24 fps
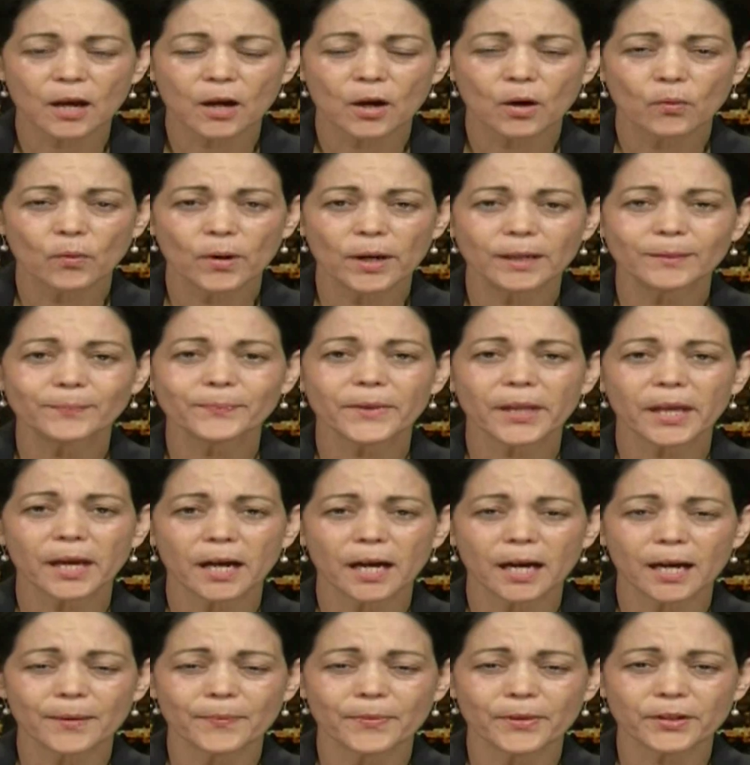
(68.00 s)
Well,
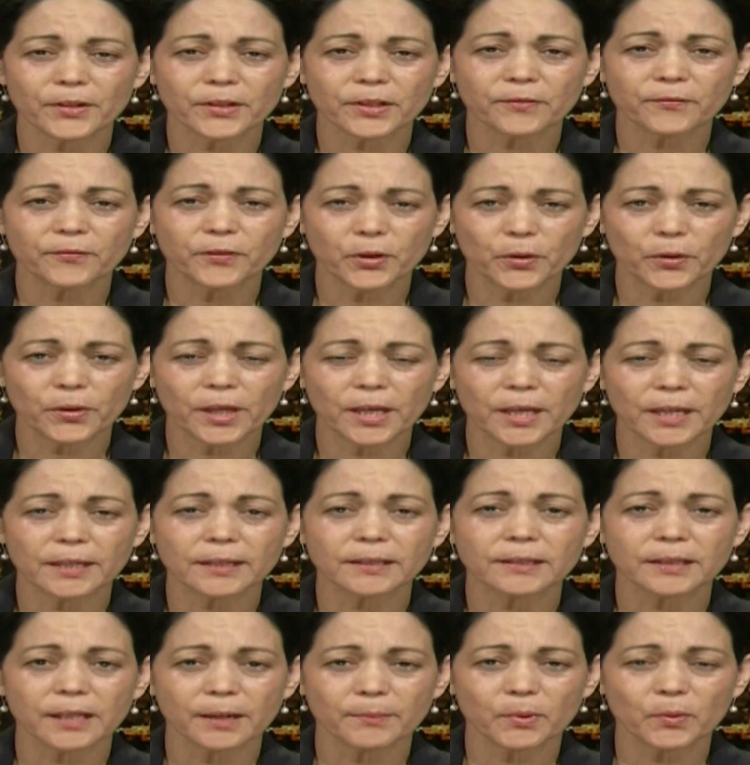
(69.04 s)
there's a few
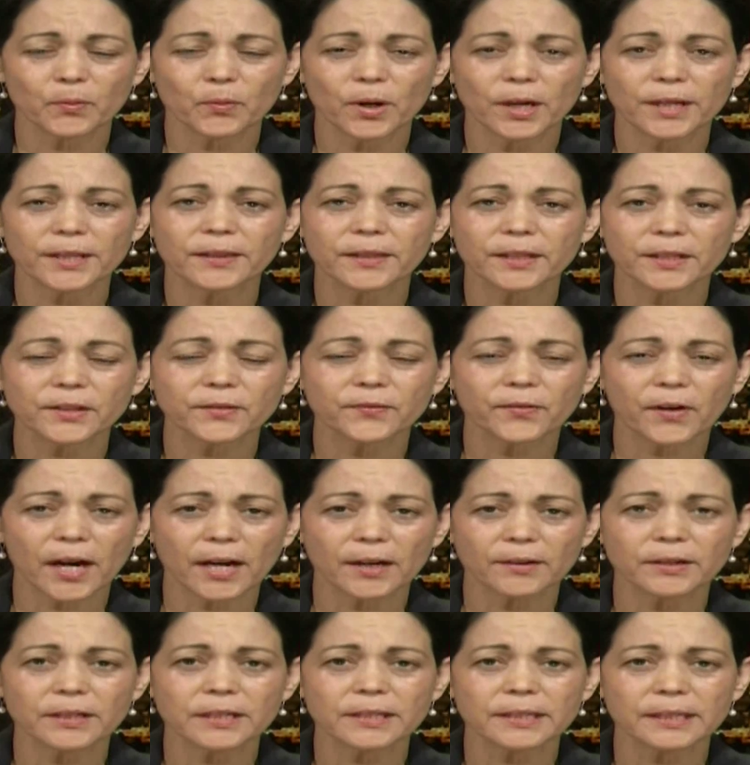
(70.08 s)
things. Number one, this
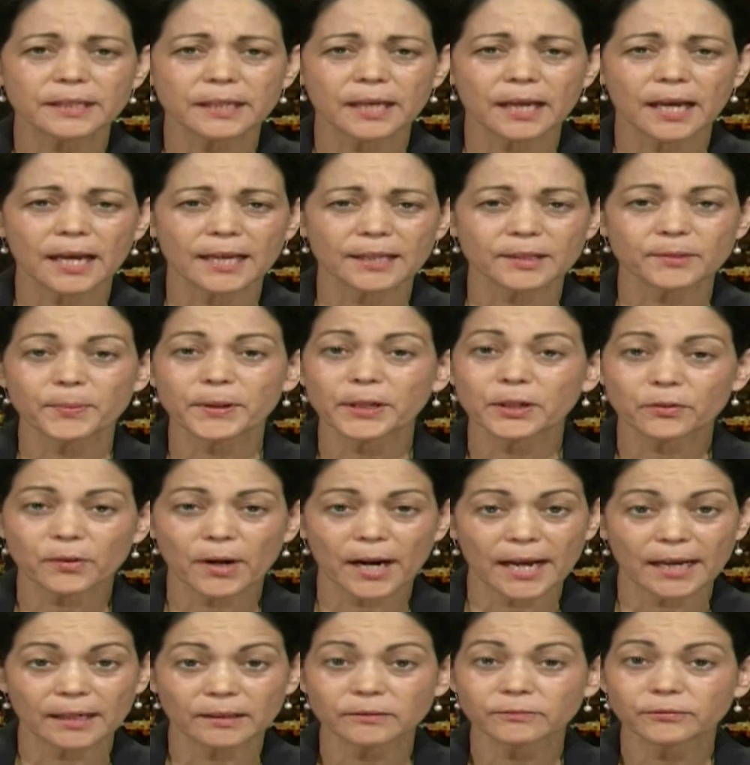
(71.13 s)
virus, it has been
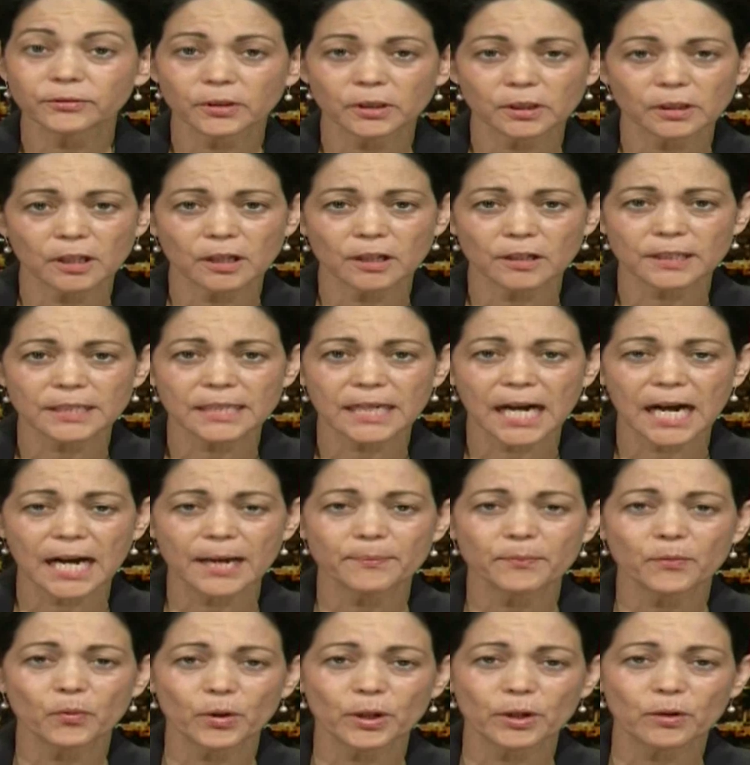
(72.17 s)
around for a long
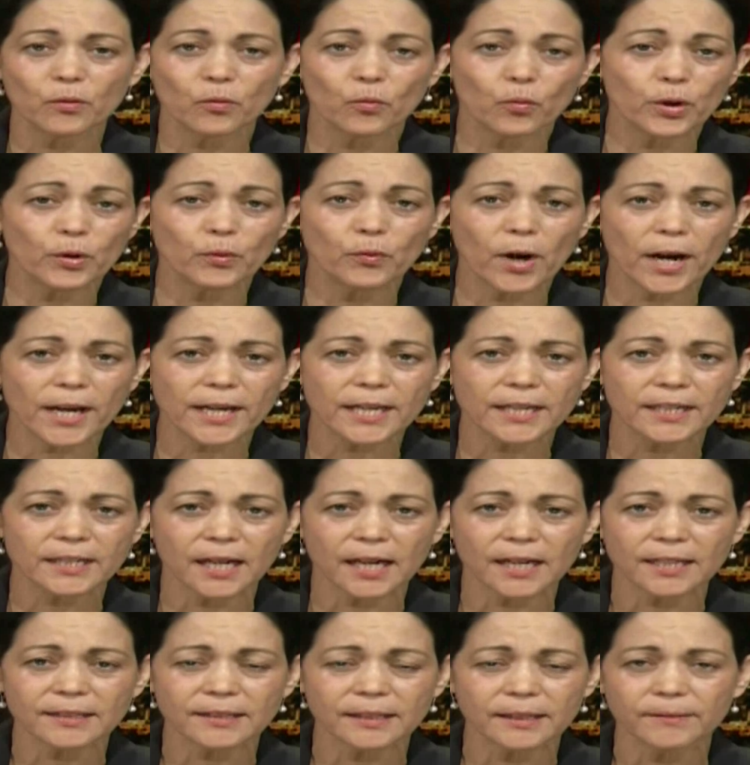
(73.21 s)
time. We
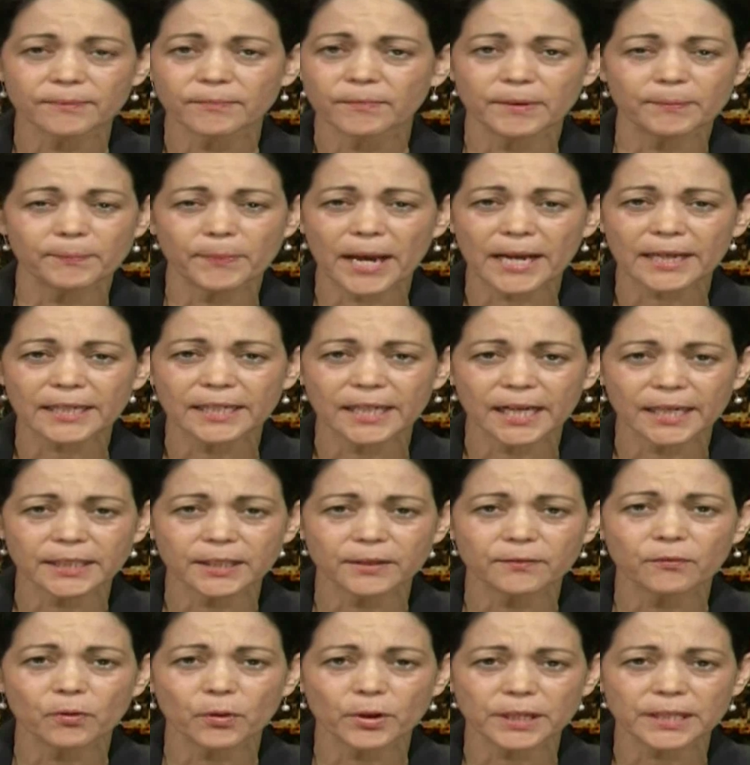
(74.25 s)
recognized it back in
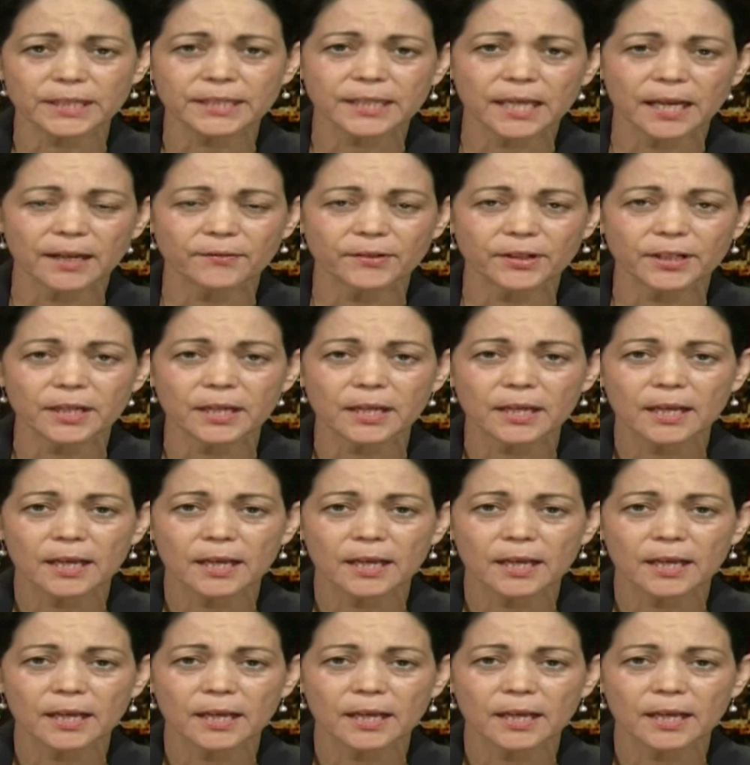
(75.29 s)
1947.